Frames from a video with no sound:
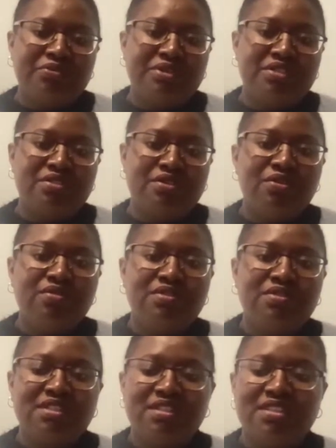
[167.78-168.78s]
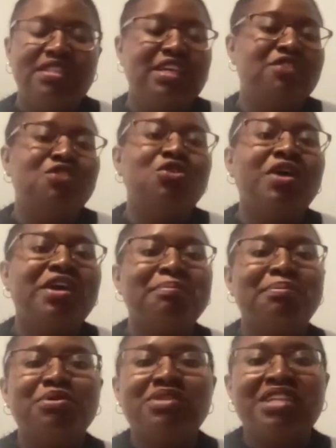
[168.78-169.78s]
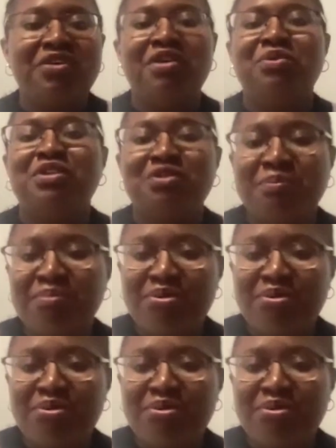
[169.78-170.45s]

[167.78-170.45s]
result, there's not a book that you are going to